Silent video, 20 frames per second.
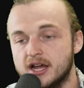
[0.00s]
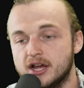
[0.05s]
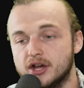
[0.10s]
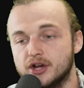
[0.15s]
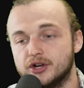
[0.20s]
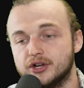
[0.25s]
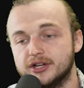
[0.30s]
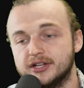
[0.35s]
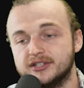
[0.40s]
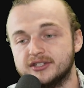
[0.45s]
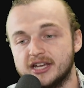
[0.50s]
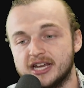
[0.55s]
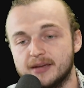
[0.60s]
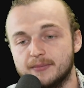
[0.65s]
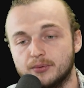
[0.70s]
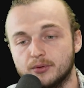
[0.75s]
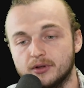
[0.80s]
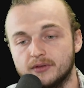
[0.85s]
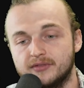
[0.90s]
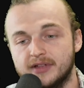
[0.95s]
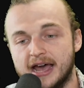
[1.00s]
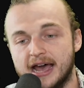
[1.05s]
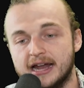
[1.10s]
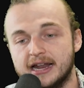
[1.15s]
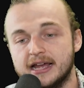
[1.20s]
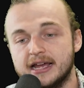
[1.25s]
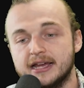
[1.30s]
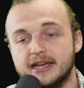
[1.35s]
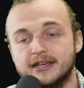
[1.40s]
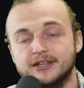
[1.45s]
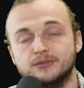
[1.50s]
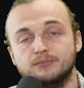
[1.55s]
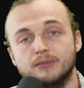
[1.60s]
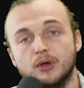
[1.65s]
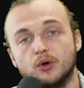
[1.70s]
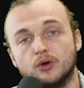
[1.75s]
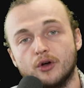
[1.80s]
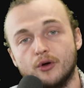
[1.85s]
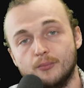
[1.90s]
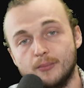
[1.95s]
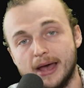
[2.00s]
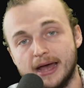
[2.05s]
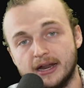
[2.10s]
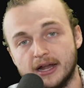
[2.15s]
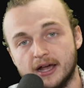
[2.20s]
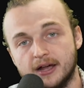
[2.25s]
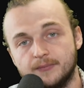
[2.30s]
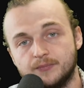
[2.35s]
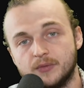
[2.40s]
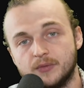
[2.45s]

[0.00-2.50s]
A good example of that is Milkomeda